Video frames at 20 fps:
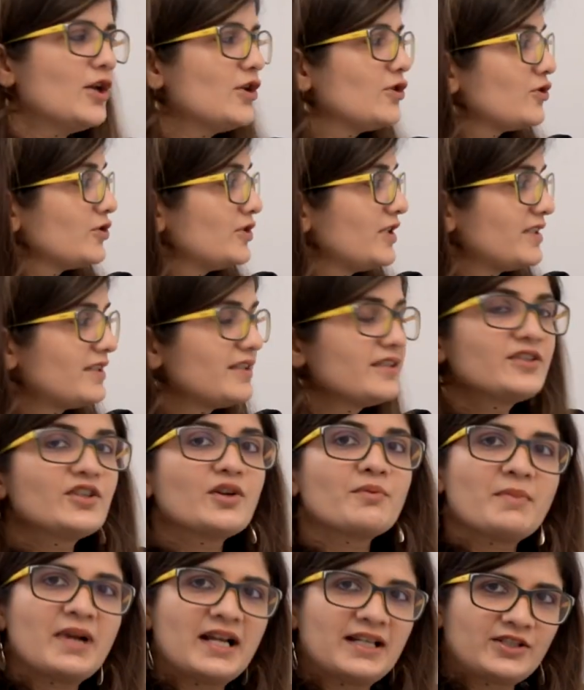So this is
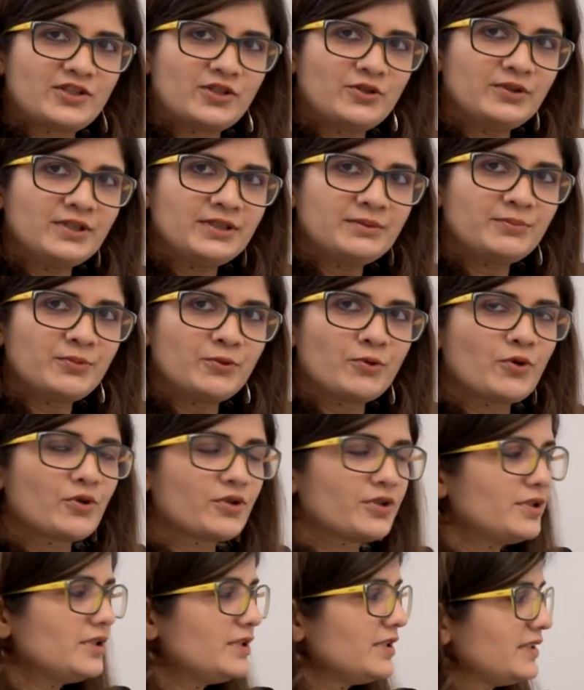your masculine
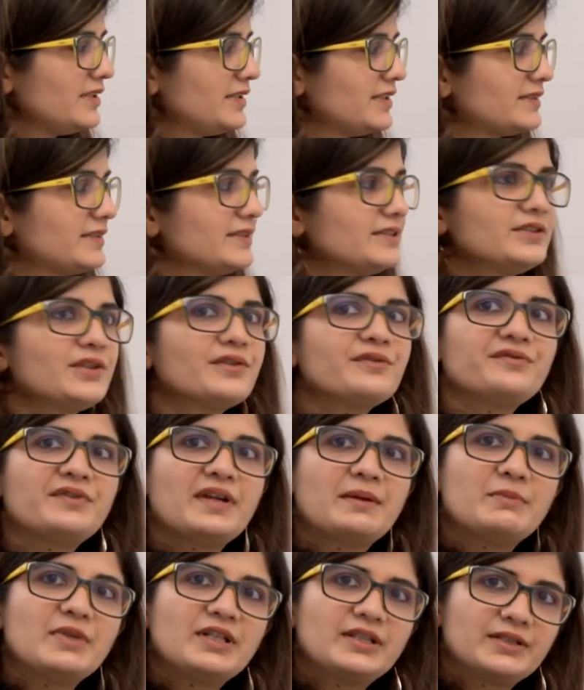plural and this is your
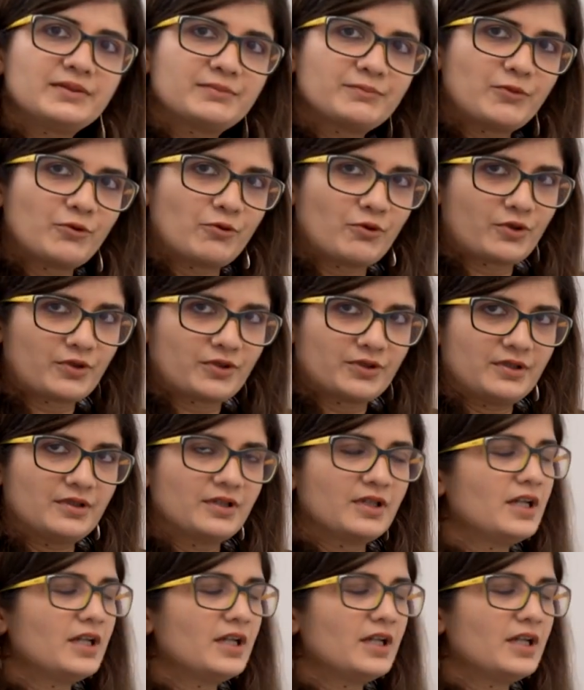feminine plural.